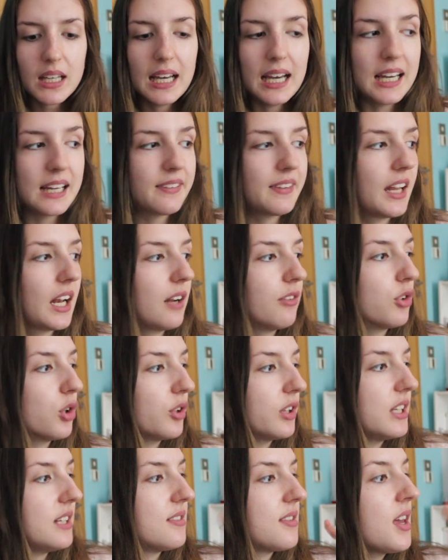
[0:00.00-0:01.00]
and then I've
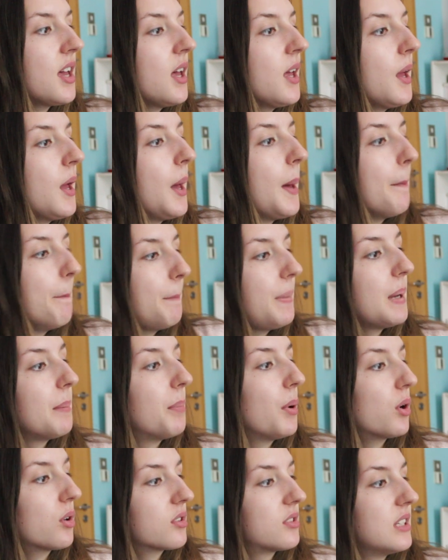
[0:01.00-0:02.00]
got these big
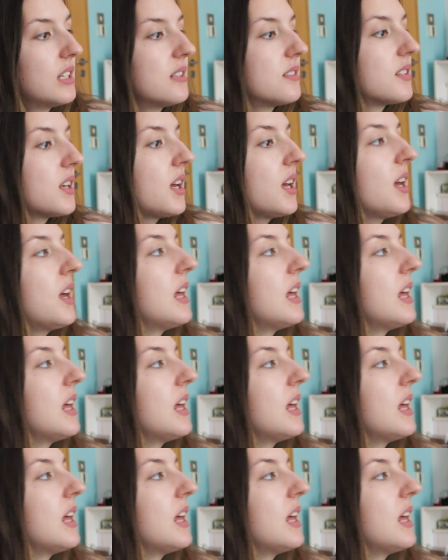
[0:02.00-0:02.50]
boxes